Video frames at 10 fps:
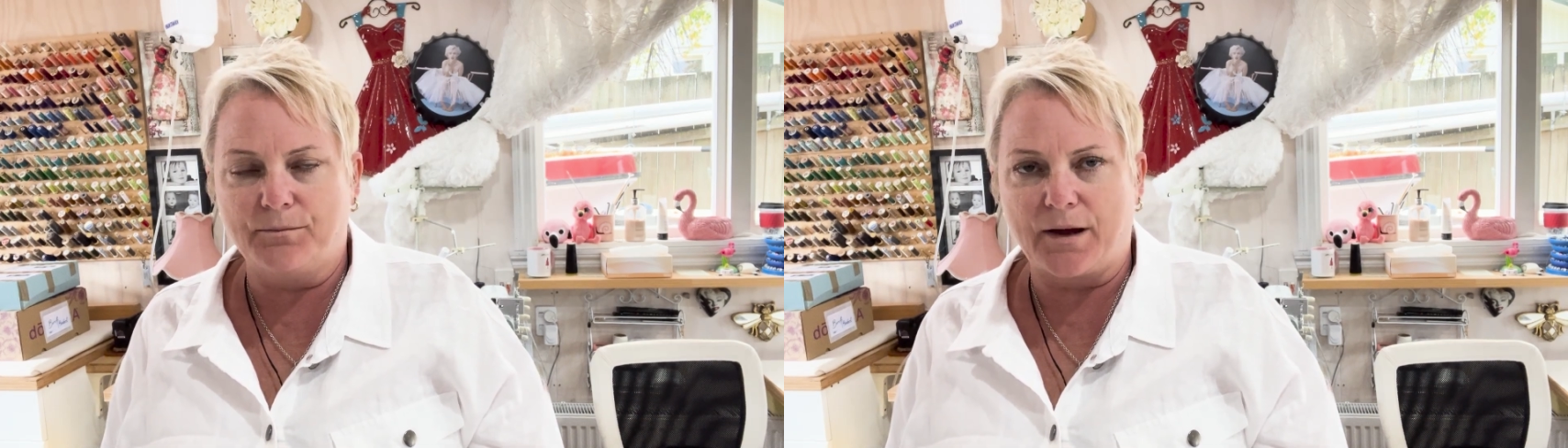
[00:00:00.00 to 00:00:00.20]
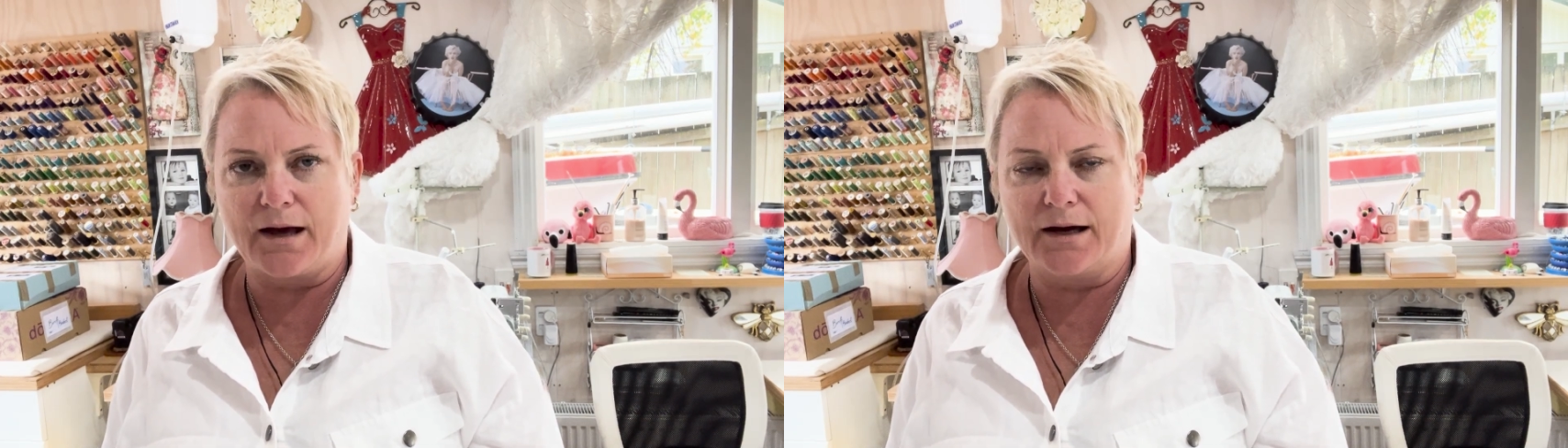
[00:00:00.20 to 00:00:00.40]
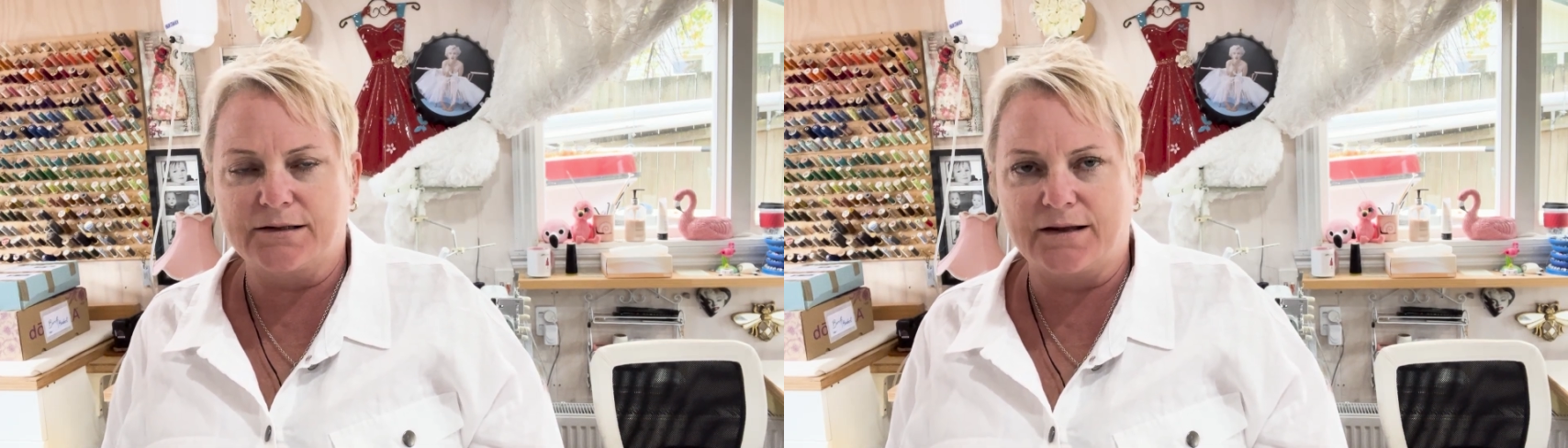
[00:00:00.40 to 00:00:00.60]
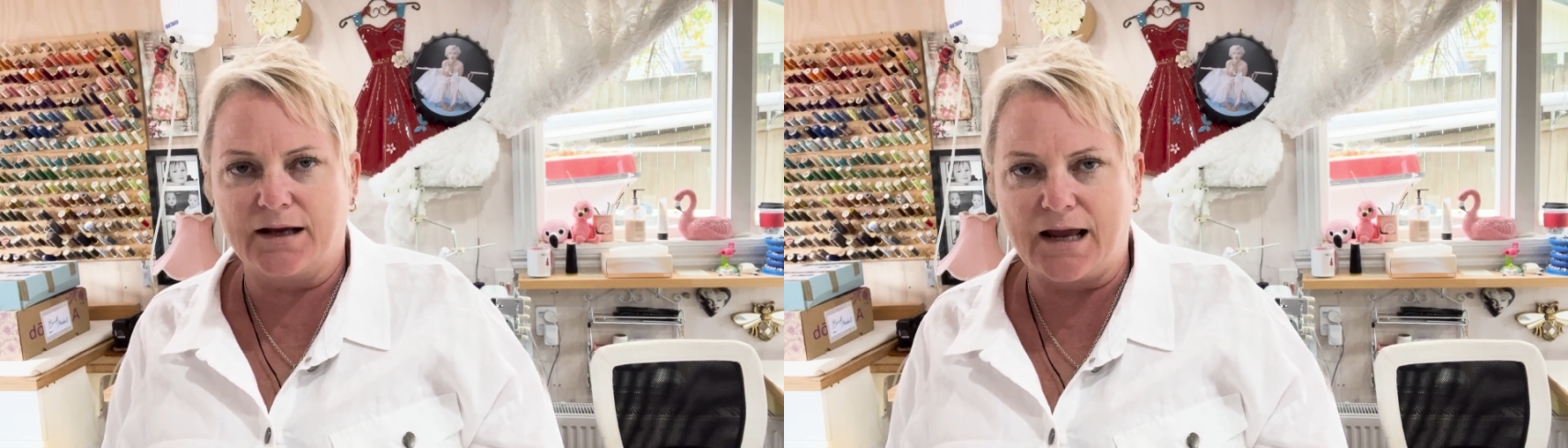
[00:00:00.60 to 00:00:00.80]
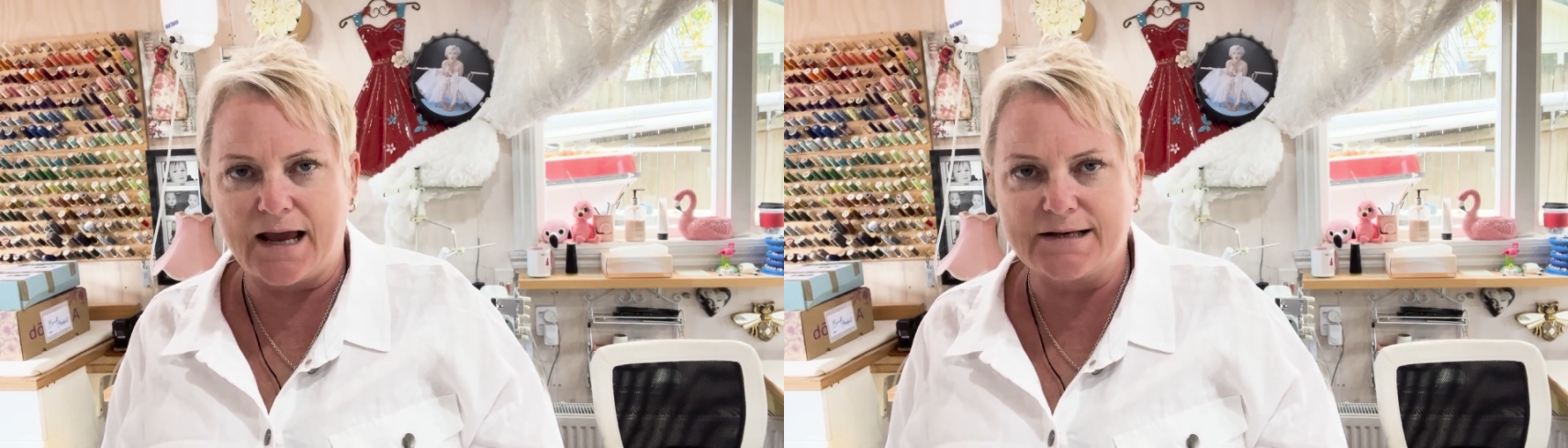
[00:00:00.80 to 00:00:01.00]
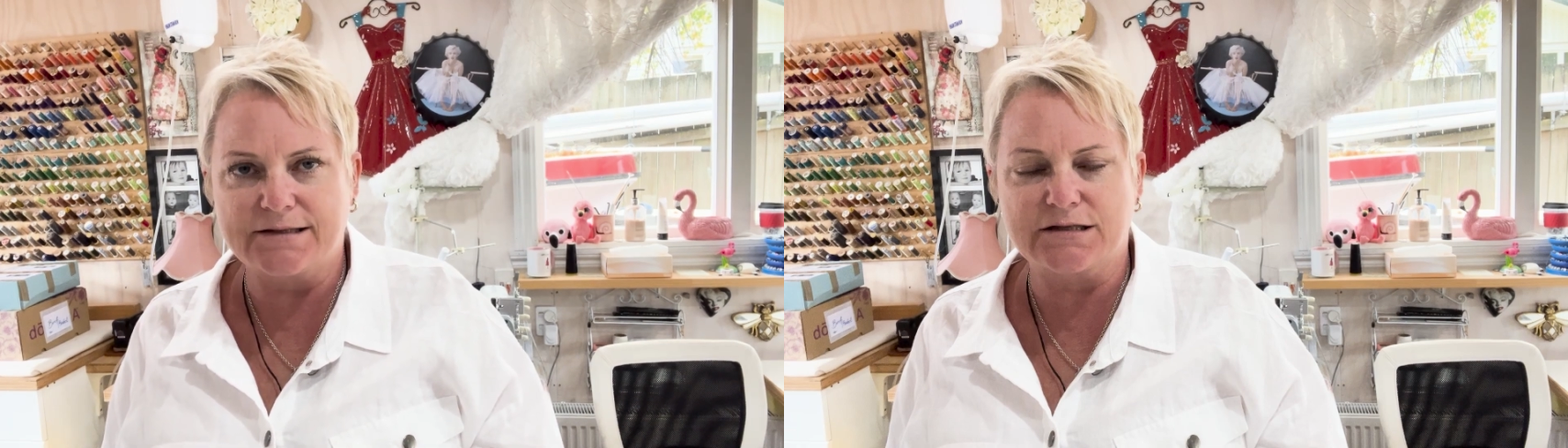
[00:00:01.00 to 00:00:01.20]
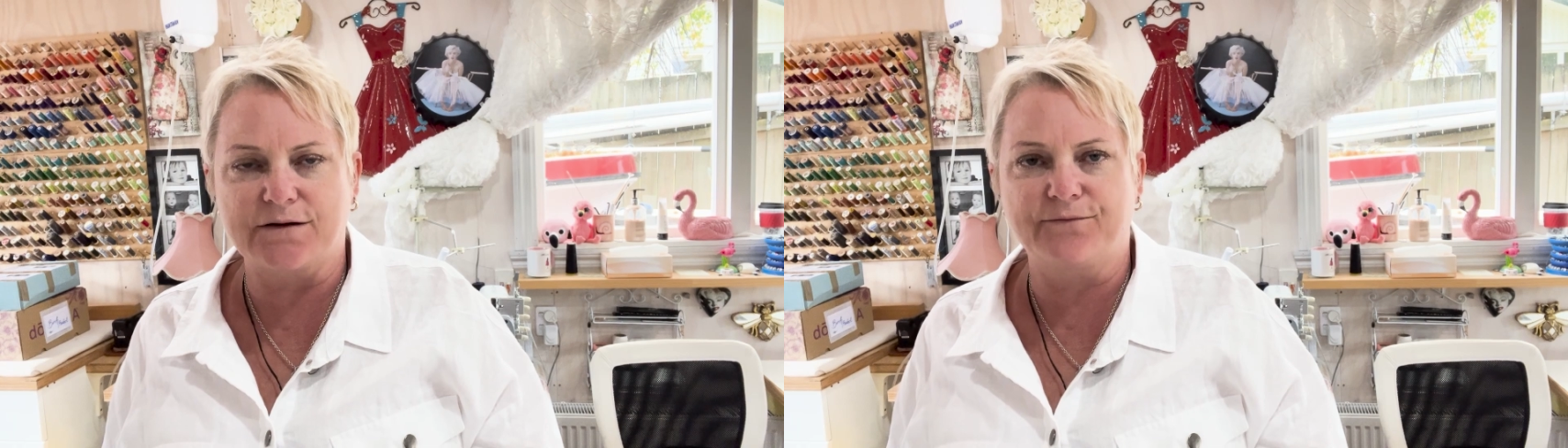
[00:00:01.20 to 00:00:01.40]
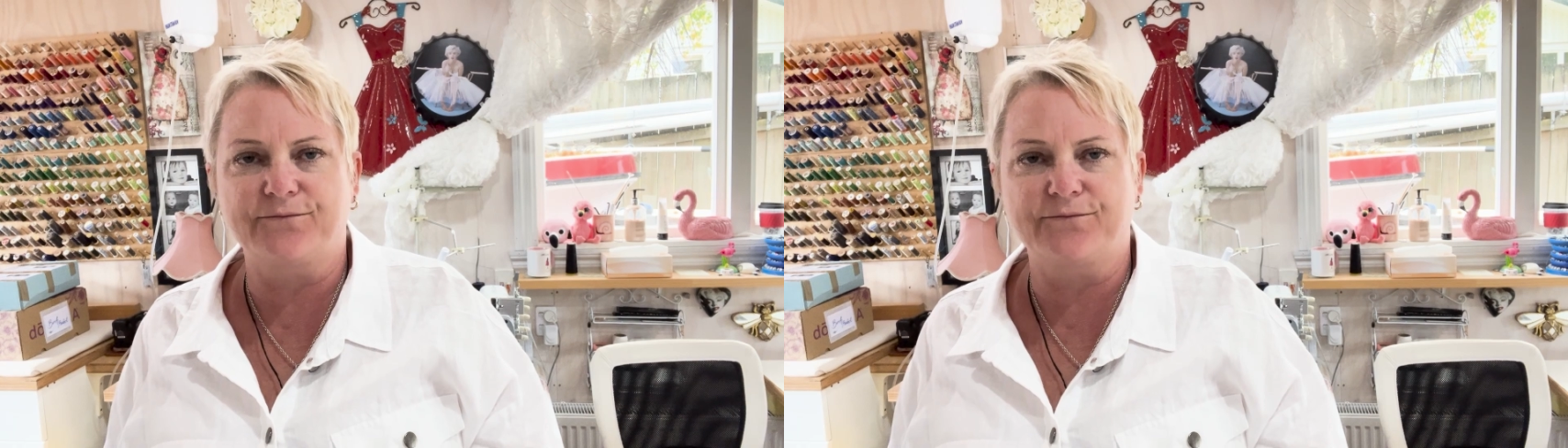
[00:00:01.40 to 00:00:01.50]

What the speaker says: part that has the